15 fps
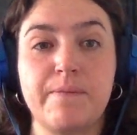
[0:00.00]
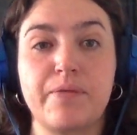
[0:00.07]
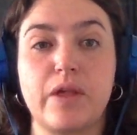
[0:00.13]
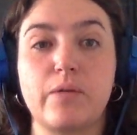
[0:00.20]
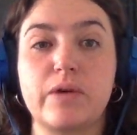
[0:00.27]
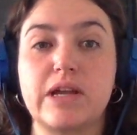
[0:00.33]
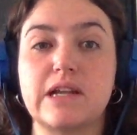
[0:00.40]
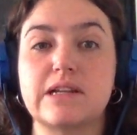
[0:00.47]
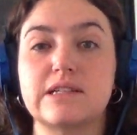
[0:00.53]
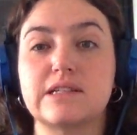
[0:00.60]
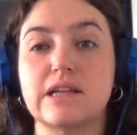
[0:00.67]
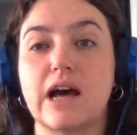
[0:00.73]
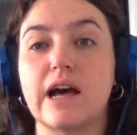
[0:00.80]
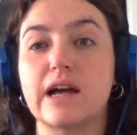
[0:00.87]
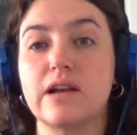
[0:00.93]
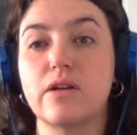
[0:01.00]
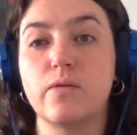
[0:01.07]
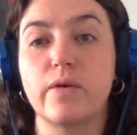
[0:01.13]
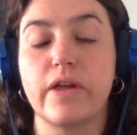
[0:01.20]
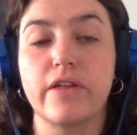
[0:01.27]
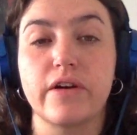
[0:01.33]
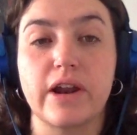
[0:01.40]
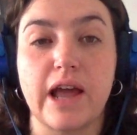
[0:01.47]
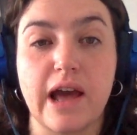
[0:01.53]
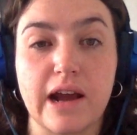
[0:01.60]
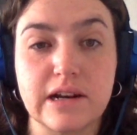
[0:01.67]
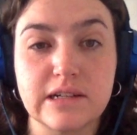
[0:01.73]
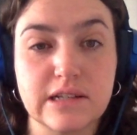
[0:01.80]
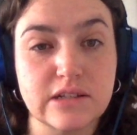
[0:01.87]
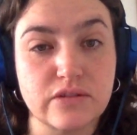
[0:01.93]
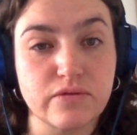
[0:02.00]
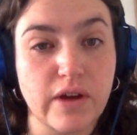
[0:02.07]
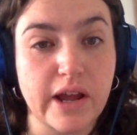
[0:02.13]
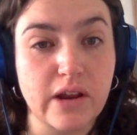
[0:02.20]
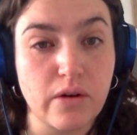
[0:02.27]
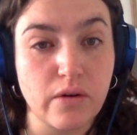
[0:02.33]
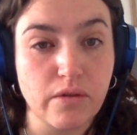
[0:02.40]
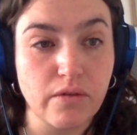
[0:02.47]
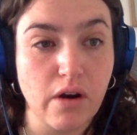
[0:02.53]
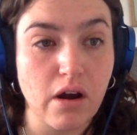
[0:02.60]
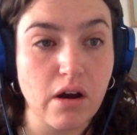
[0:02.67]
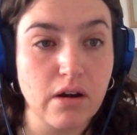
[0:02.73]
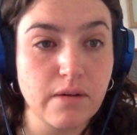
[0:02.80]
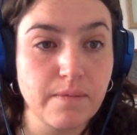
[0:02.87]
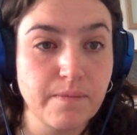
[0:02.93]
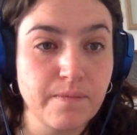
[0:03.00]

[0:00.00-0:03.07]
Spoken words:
that we can decide whether an act is right or wrong.